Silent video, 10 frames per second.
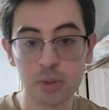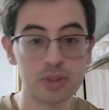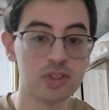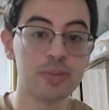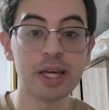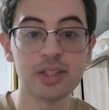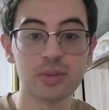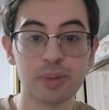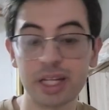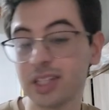you in
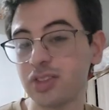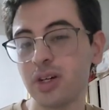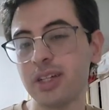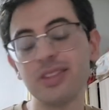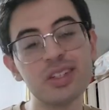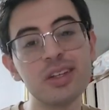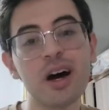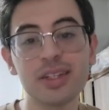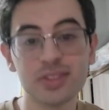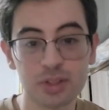space, but it's a
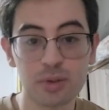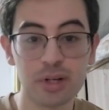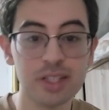non-zero.